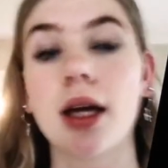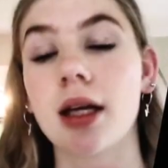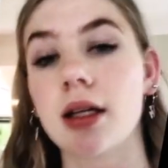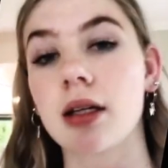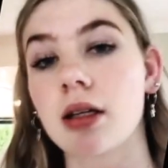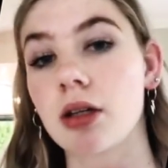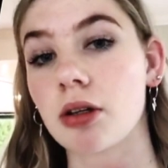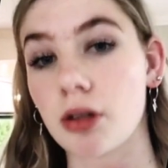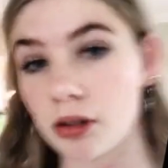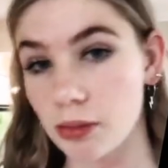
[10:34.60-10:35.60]
And her
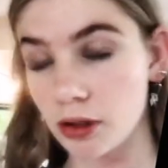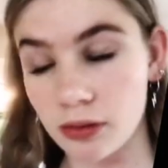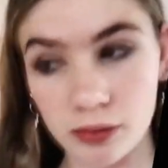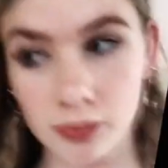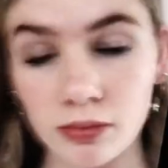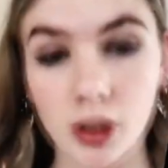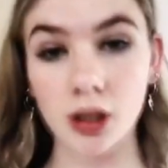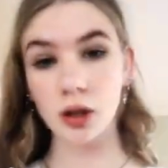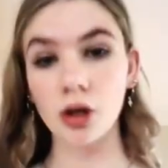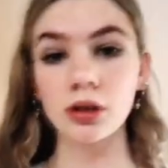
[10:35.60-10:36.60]
Christmas
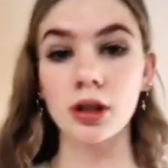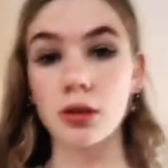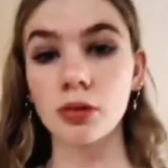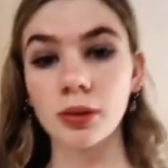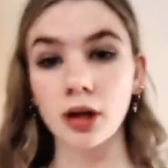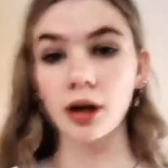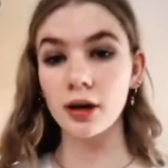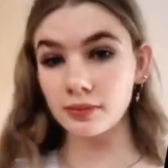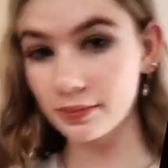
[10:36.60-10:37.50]
content will be great.